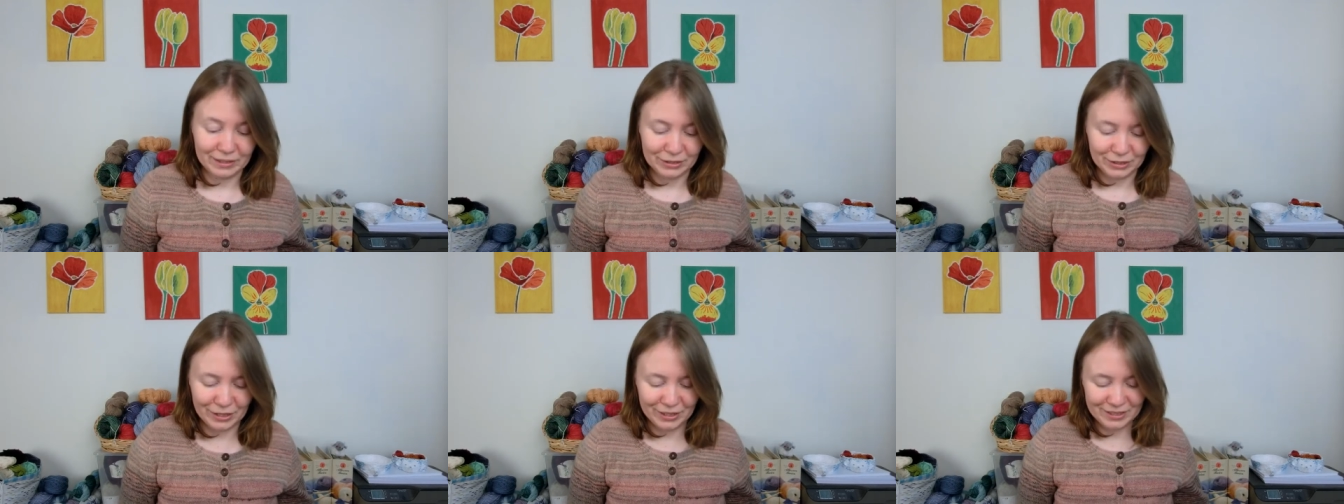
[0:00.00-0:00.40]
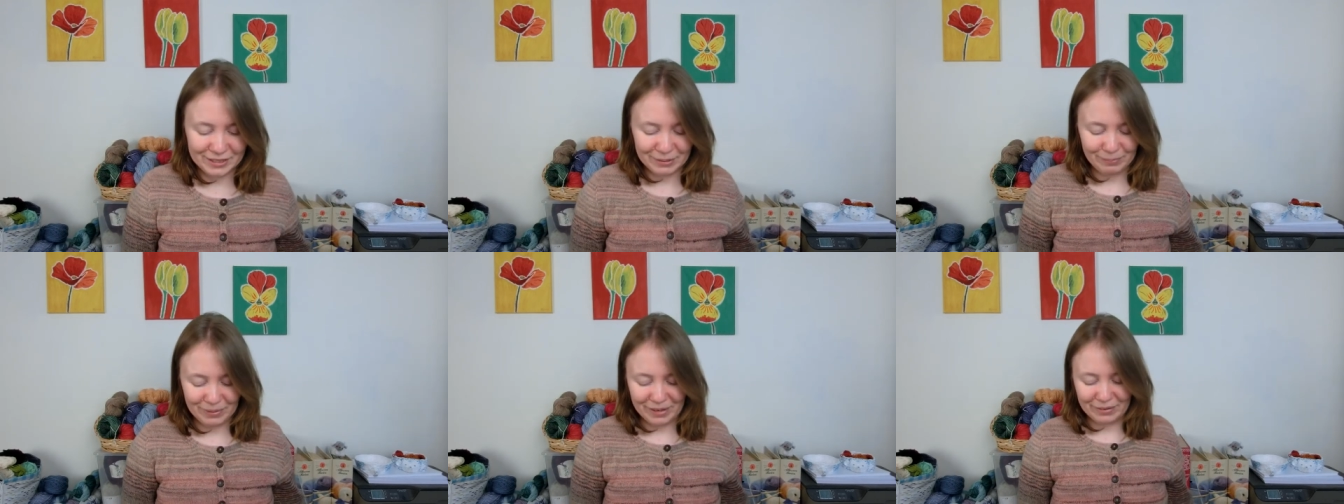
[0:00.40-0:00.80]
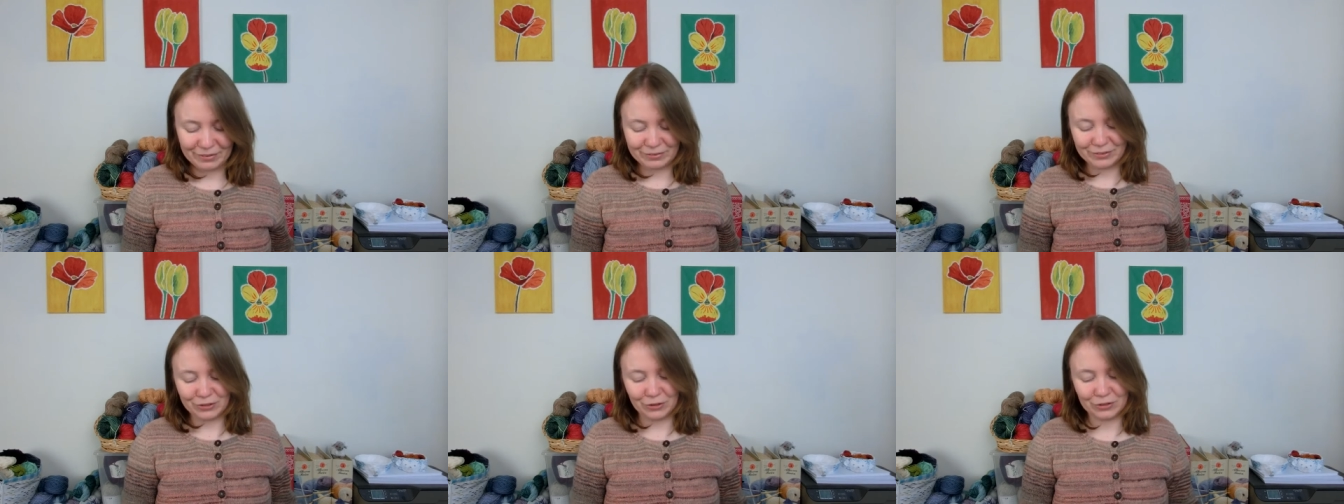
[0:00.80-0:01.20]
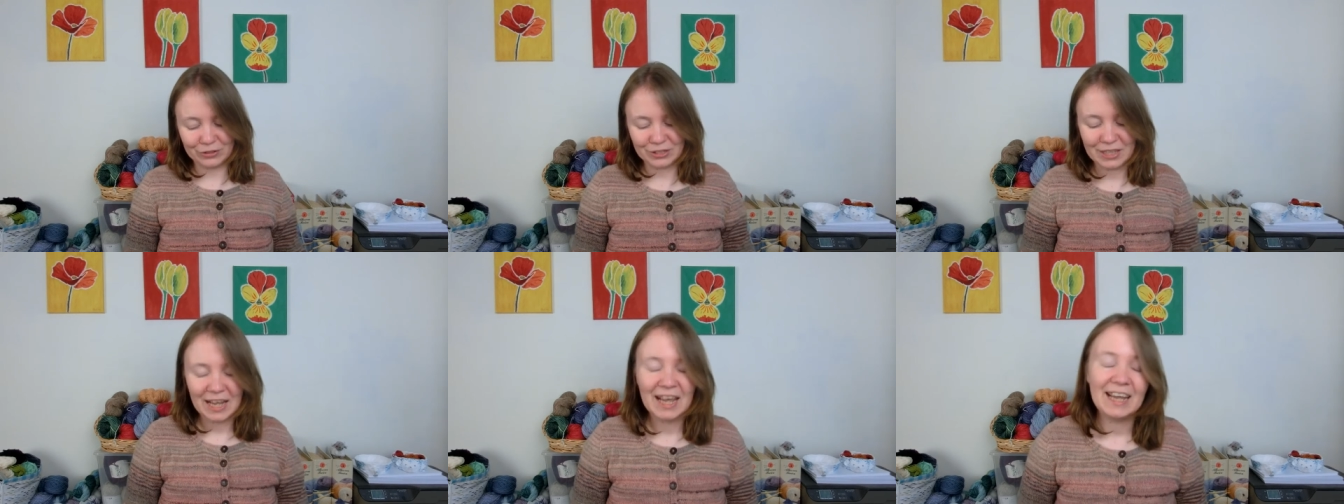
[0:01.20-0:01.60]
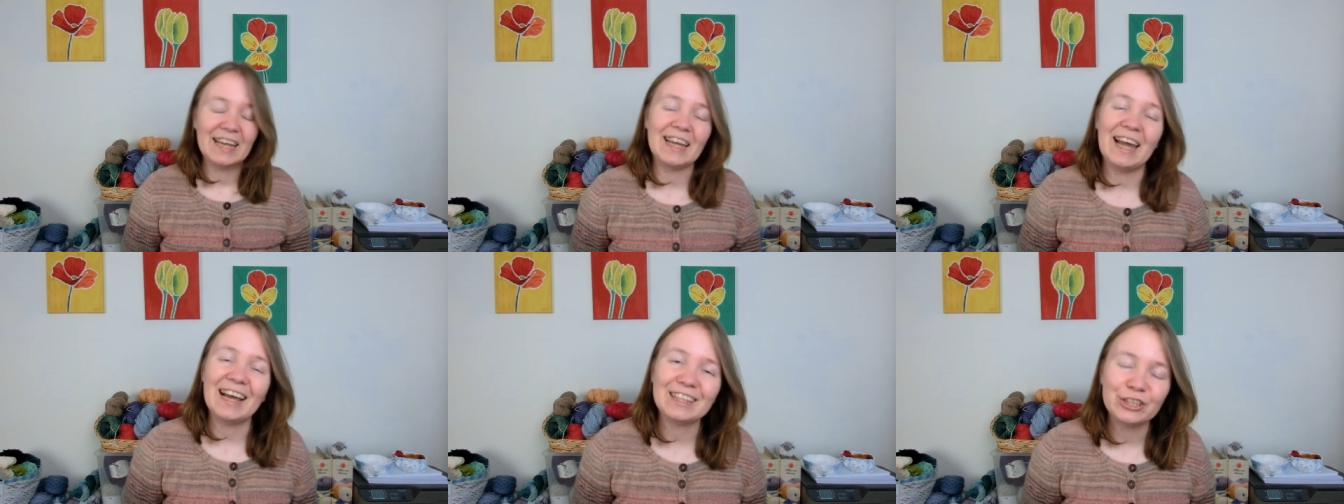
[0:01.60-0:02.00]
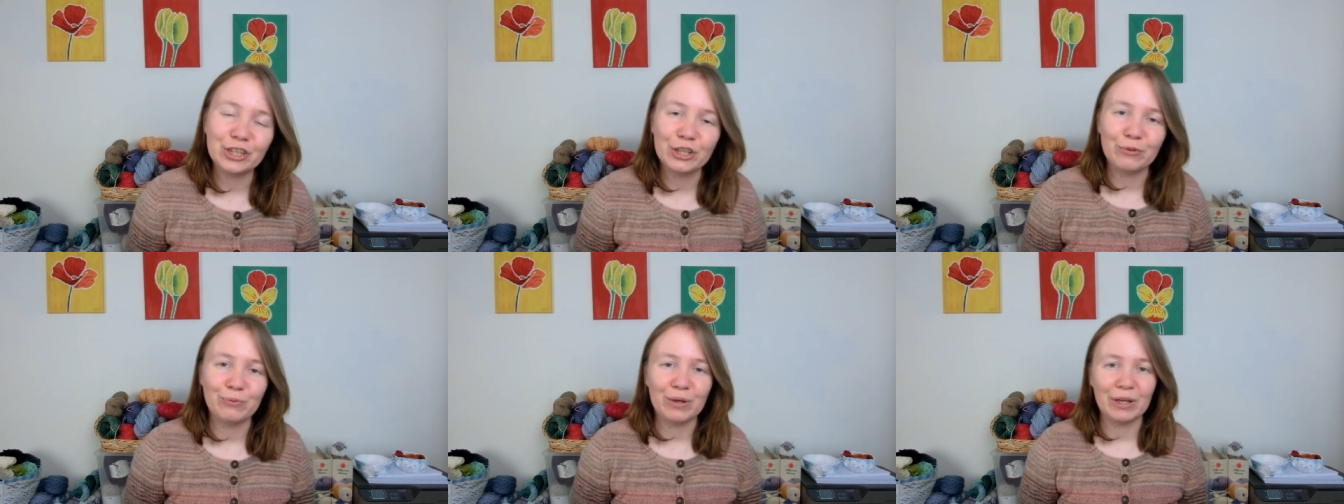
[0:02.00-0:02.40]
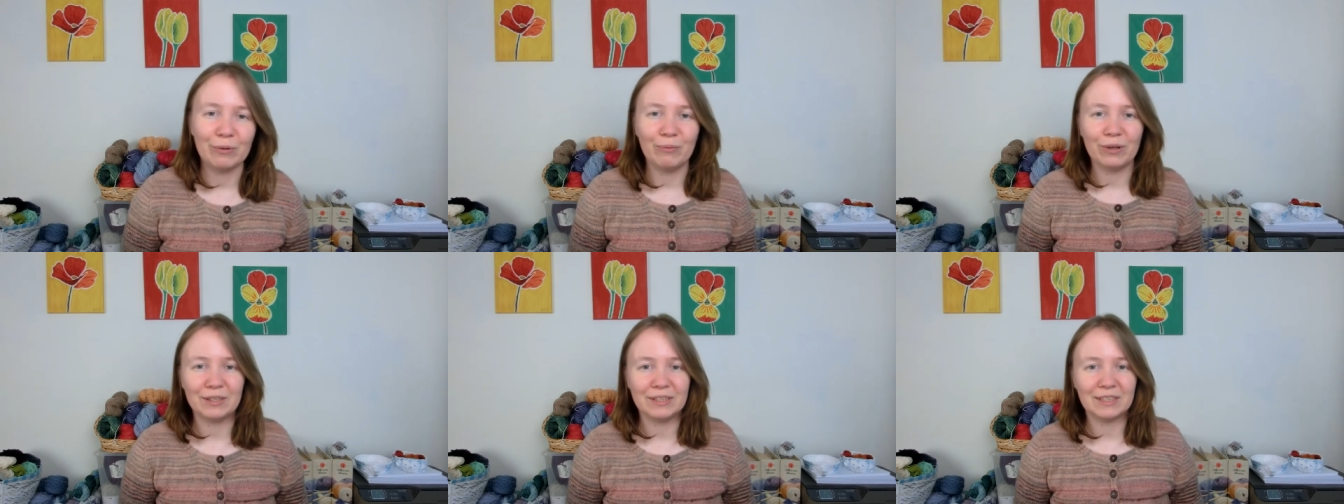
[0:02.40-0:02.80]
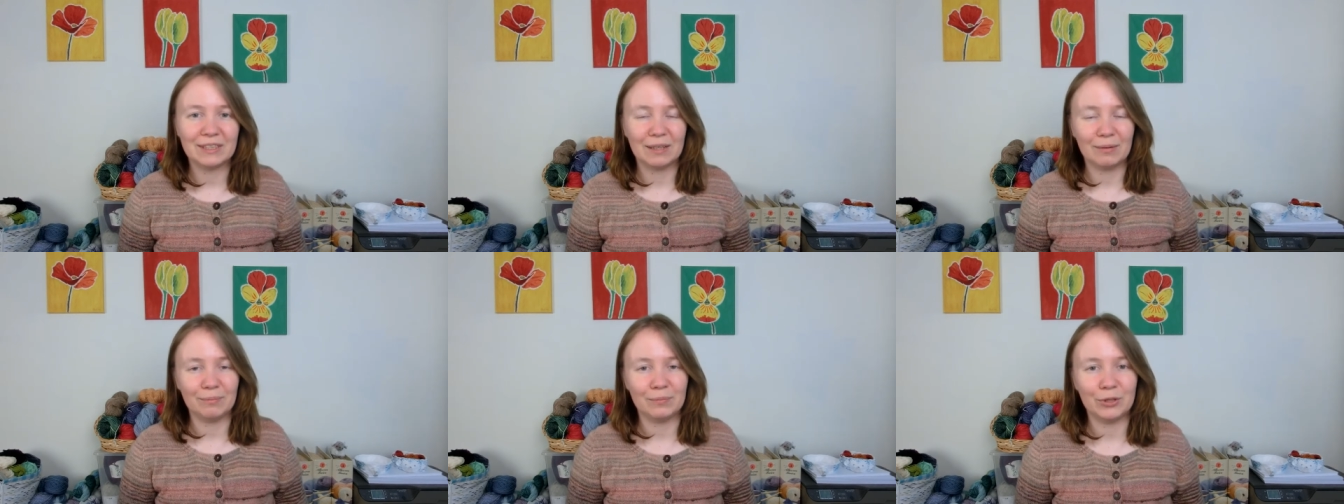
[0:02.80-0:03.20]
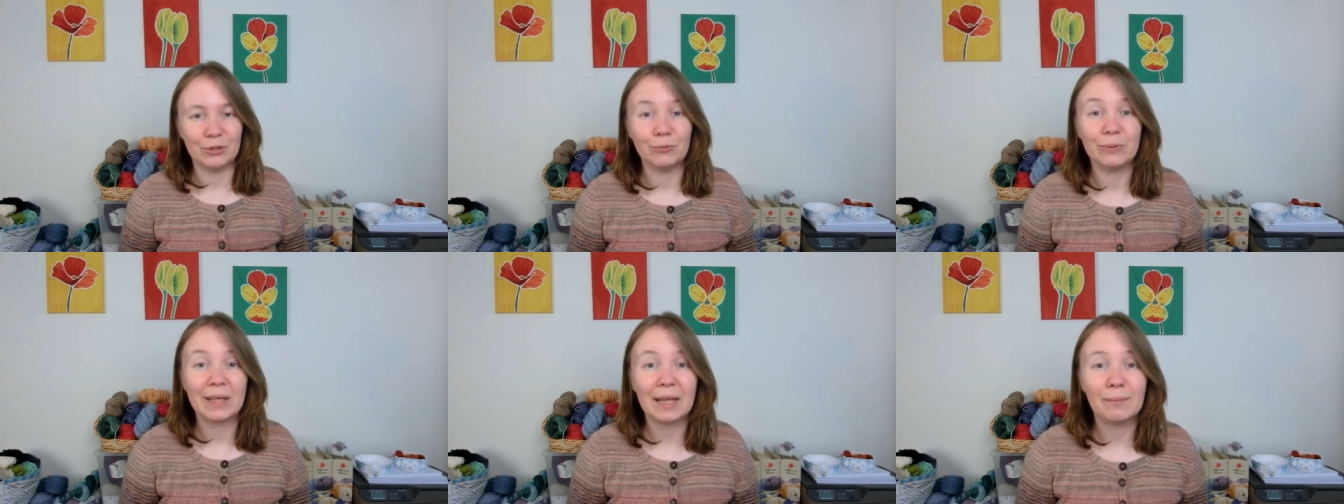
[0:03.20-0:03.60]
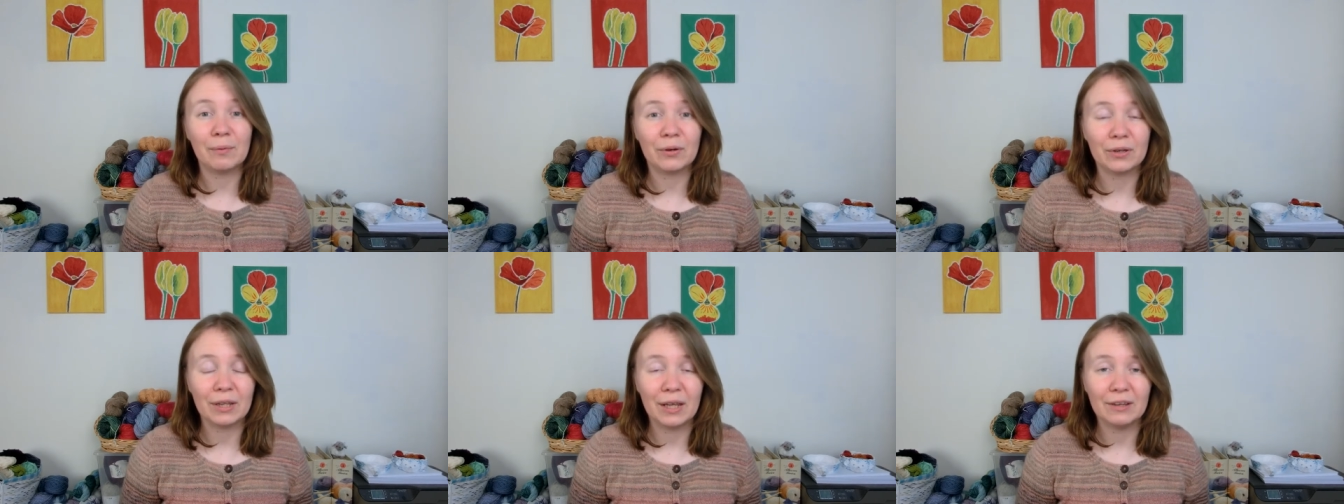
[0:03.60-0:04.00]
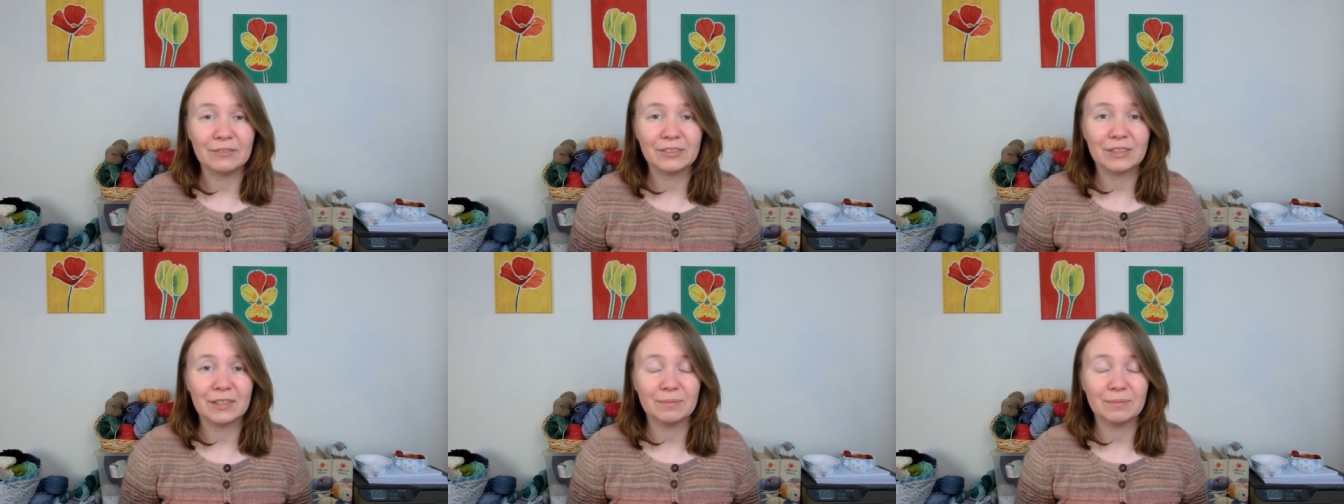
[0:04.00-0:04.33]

just a pair of socks. He actually really wants some new gamer gloves